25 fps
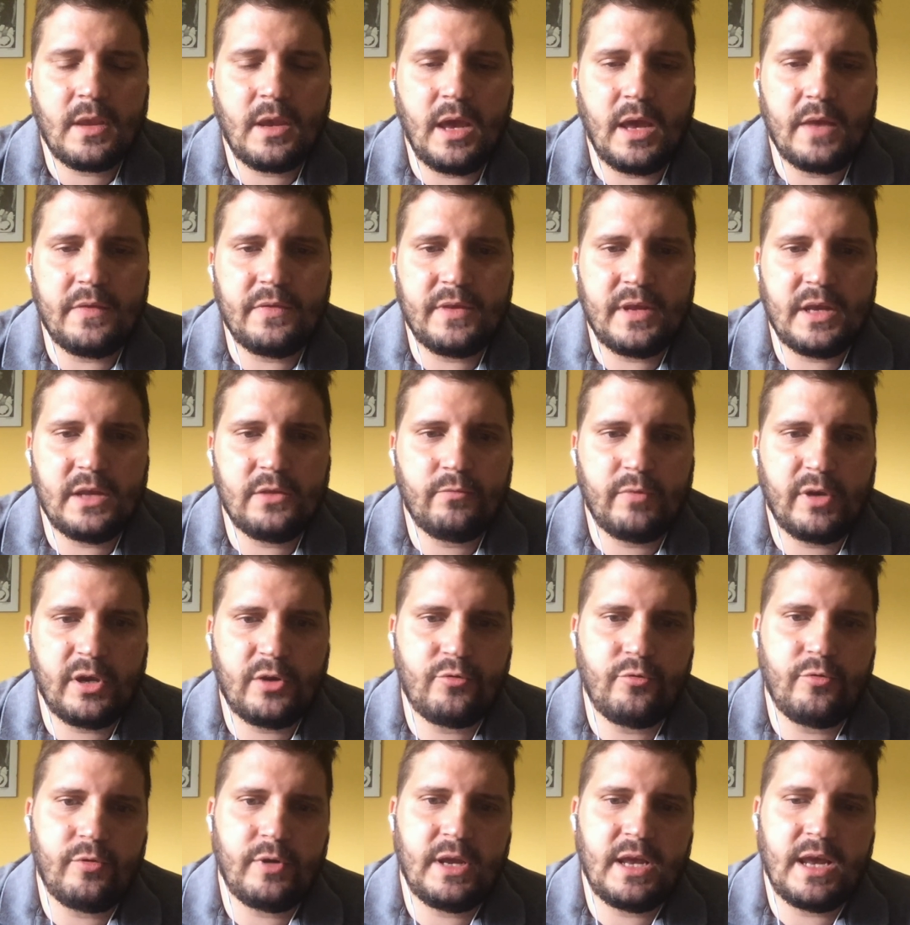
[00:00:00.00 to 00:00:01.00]
and then we
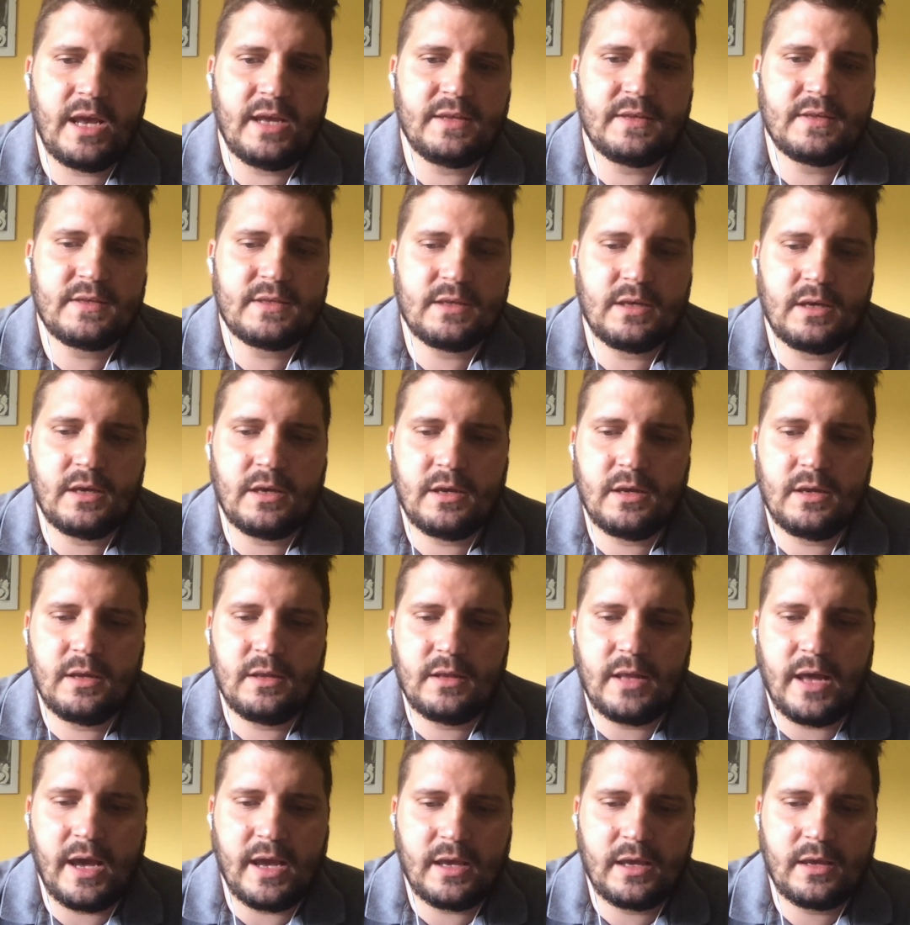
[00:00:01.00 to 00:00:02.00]
create
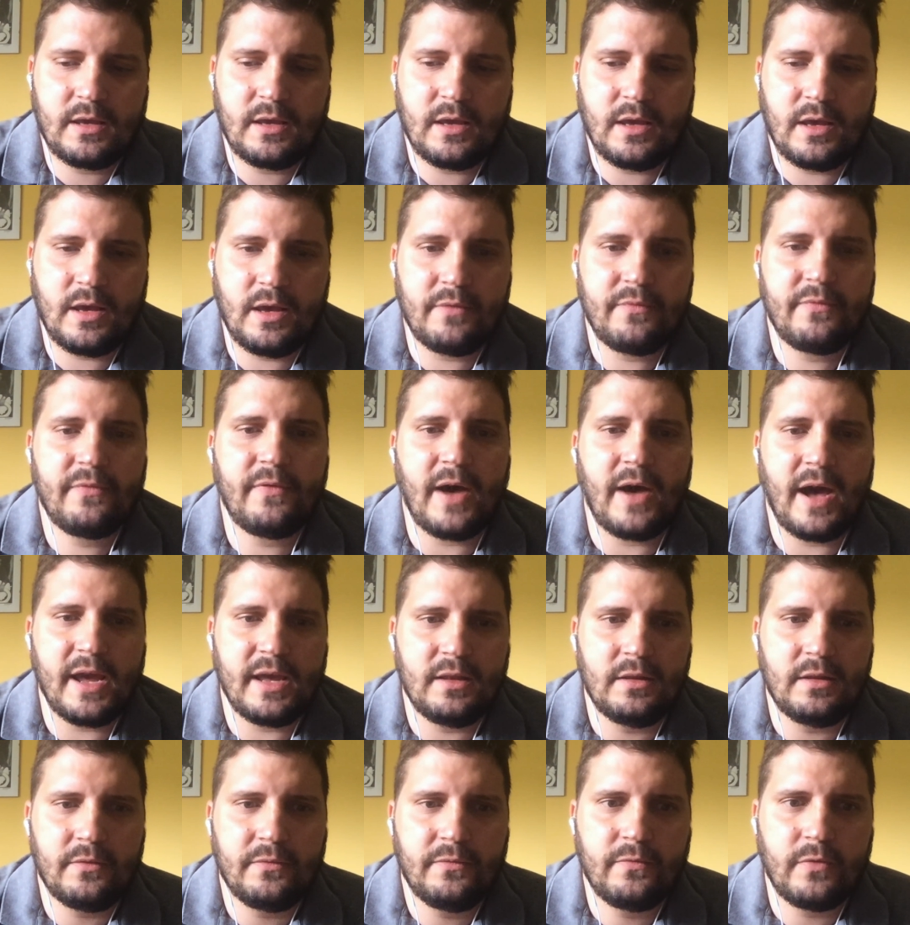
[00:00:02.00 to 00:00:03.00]
like a
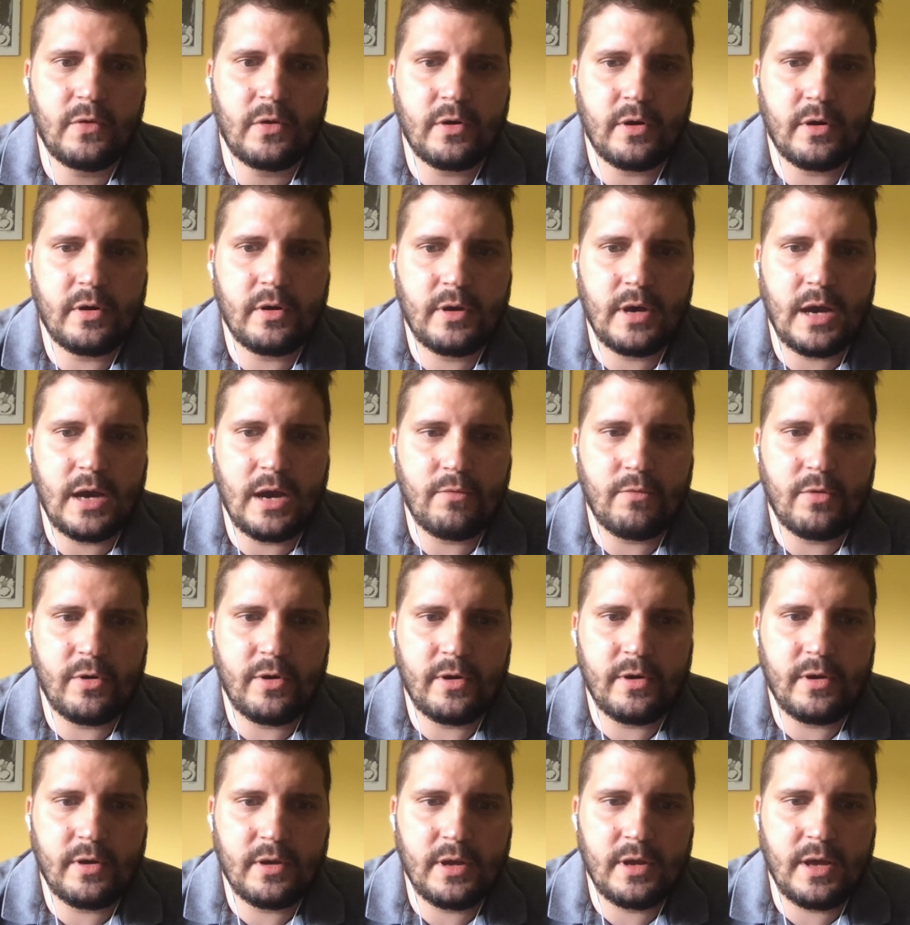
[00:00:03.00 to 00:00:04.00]
file for
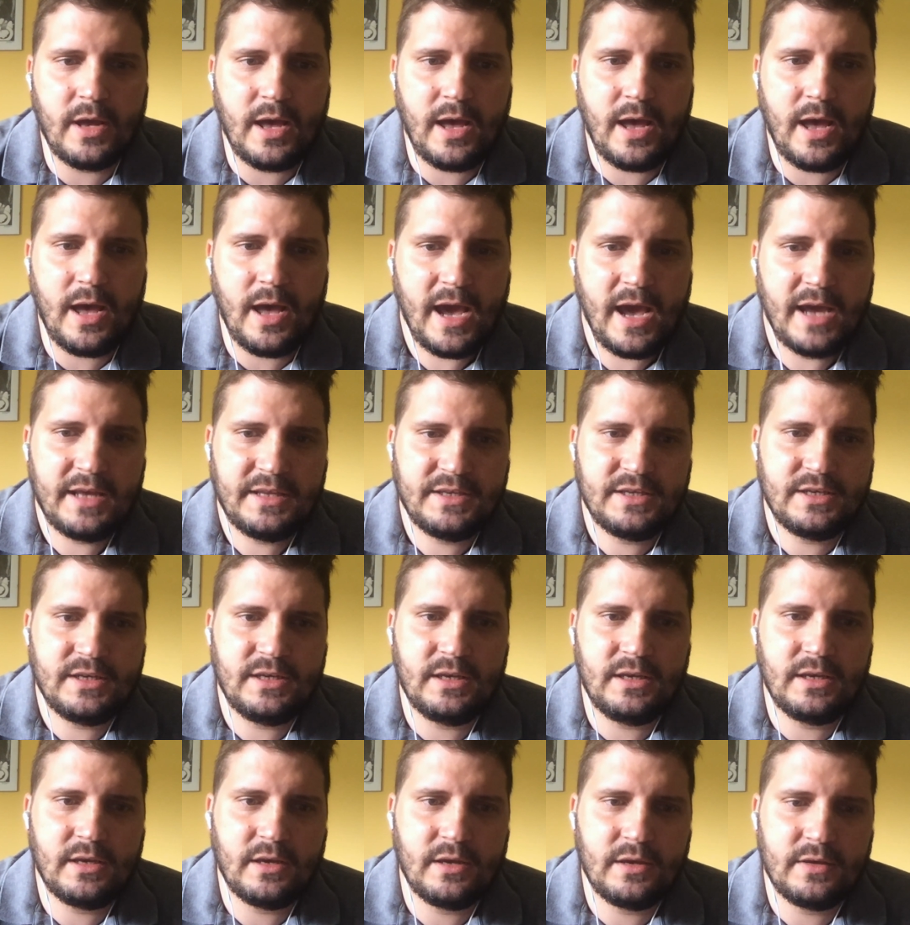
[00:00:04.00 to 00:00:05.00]
our
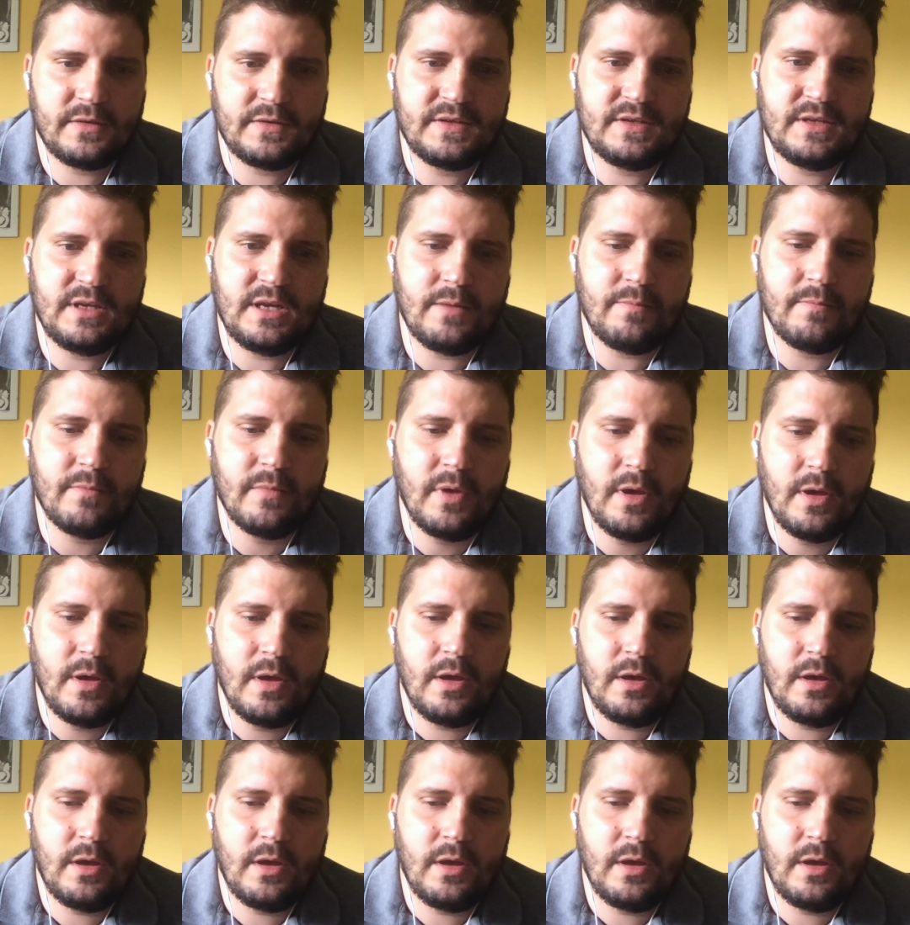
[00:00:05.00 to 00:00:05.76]
IT team